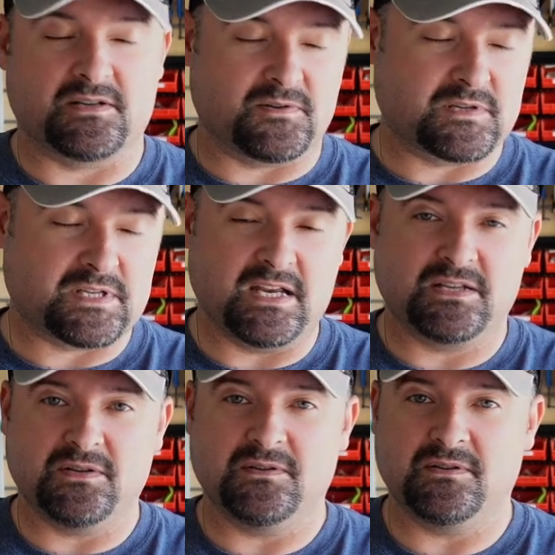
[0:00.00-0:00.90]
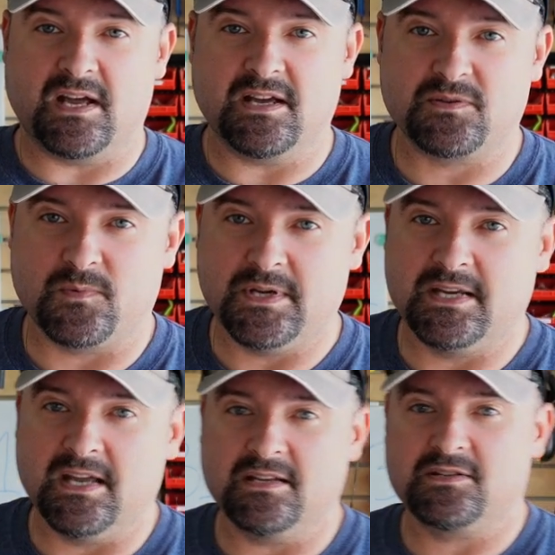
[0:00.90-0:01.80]
So stay tuned as we
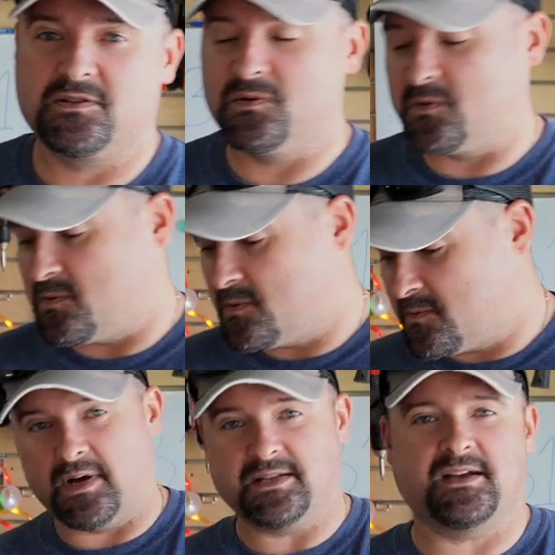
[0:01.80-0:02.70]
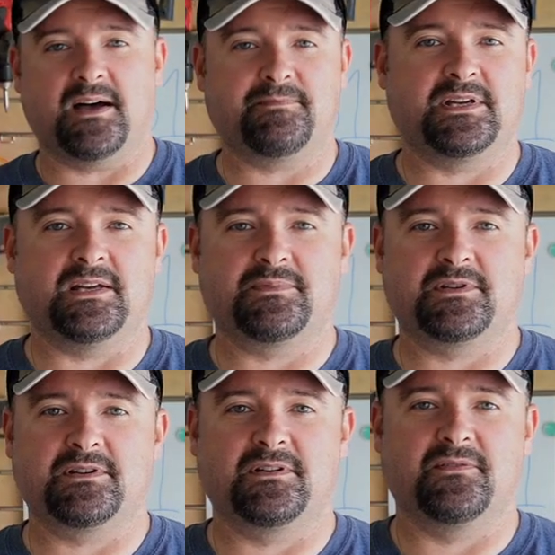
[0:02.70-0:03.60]
get to my top
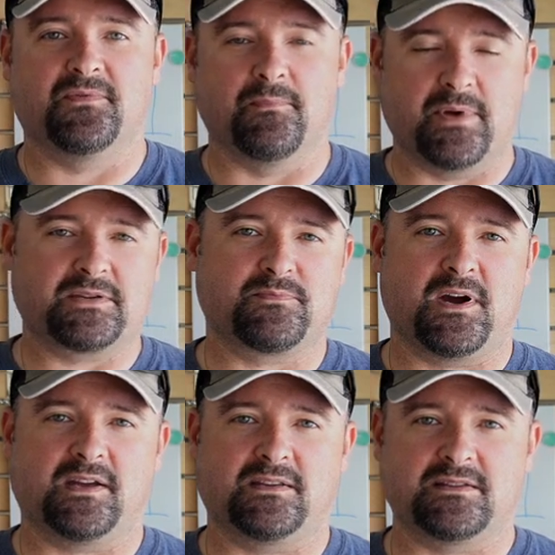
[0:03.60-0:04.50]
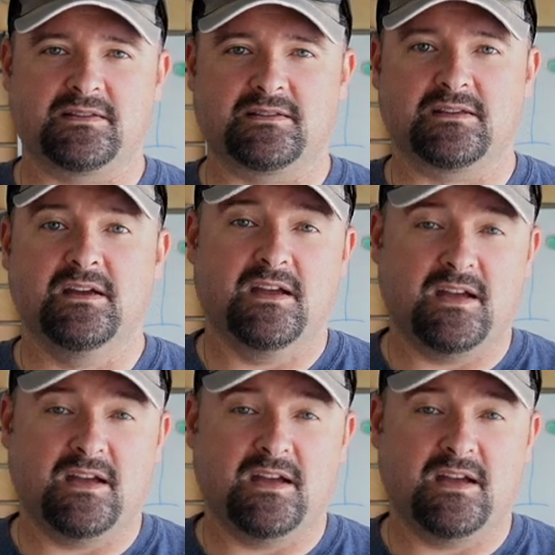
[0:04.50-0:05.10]
tips for best practices